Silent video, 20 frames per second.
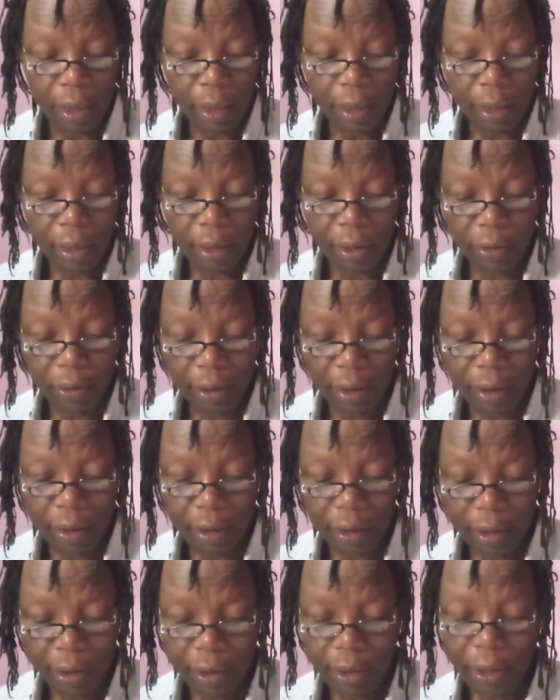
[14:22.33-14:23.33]

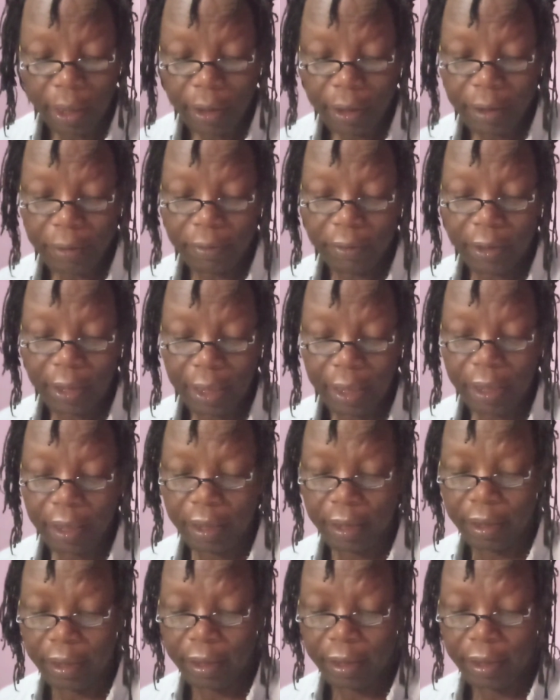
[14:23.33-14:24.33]
Radioactive
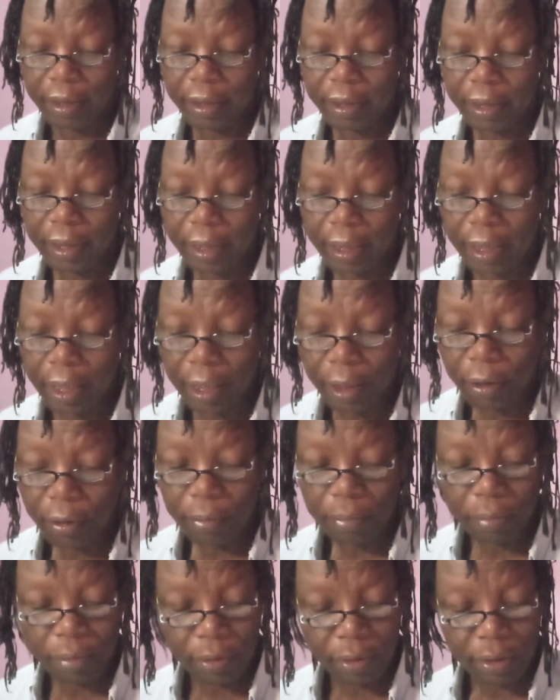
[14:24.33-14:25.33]
decay is the
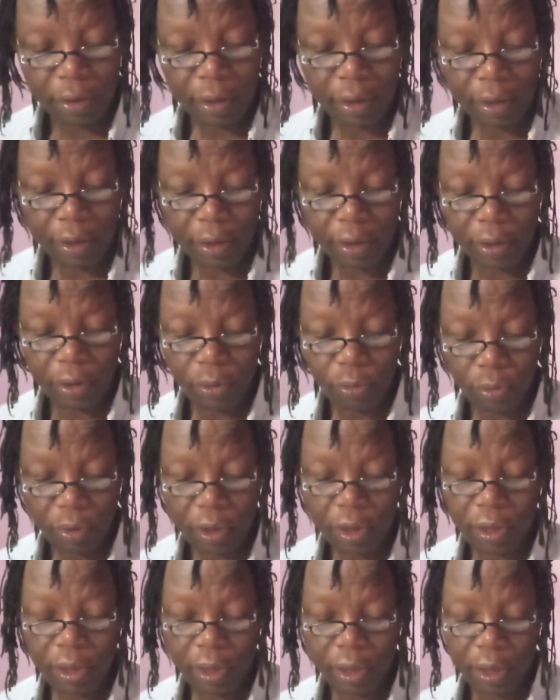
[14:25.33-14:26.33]
random process in
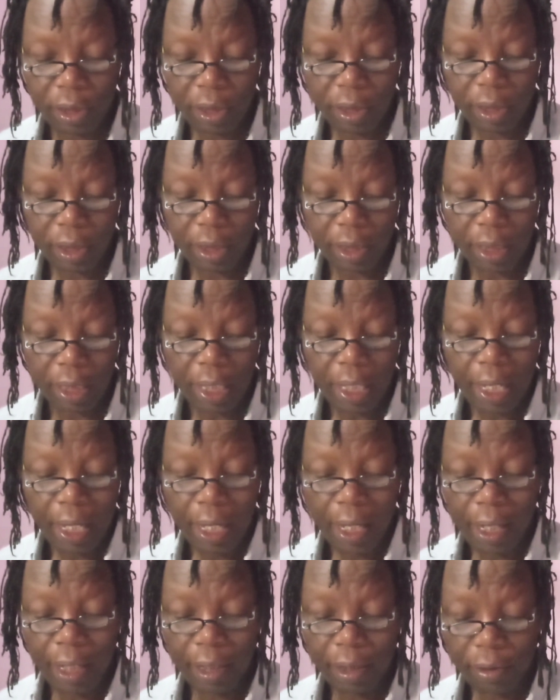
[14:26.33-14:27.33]
which
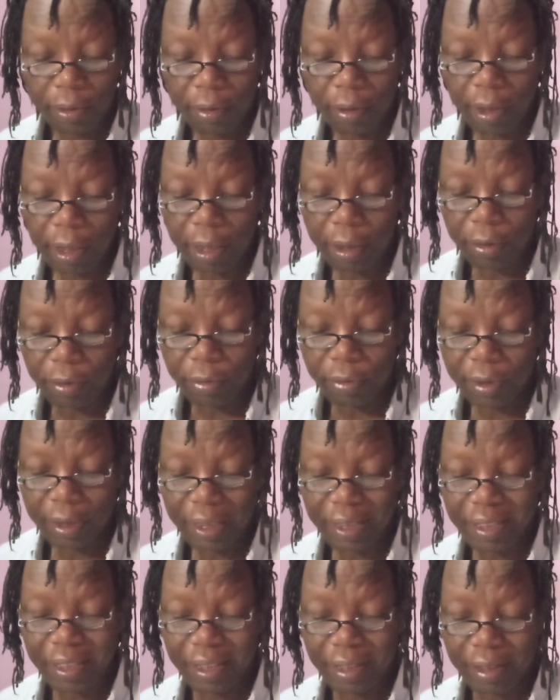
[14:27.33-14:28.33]
a nucleus
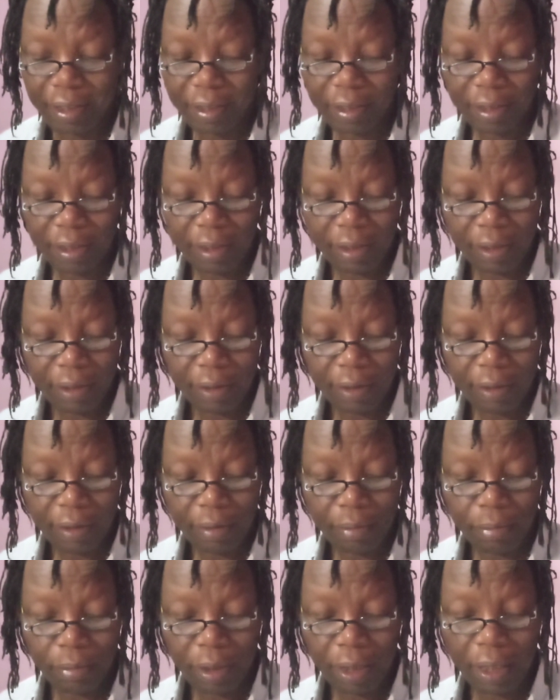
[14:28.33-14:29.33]
loses energy
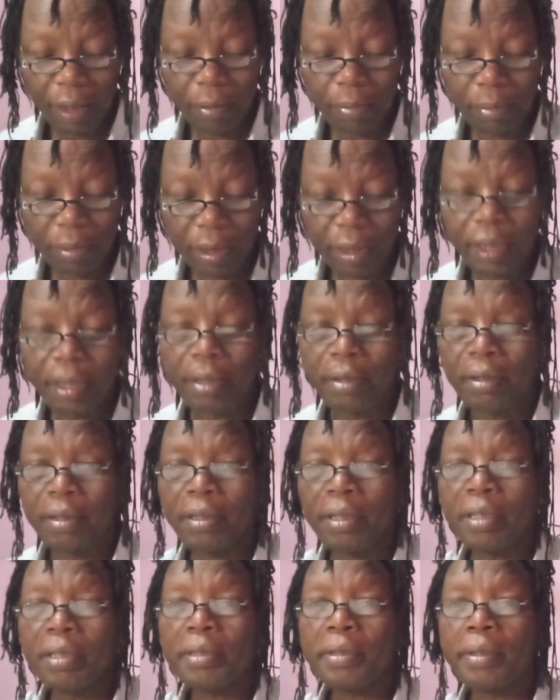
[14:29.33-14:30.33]
by emitting
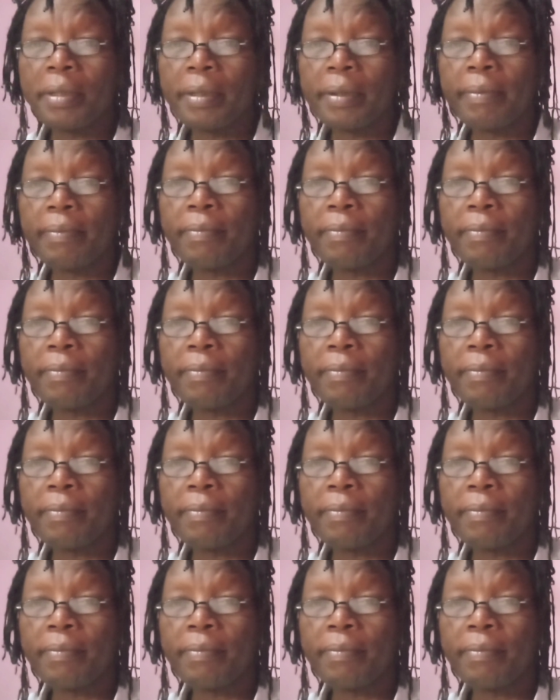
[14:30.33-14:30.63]
radiation.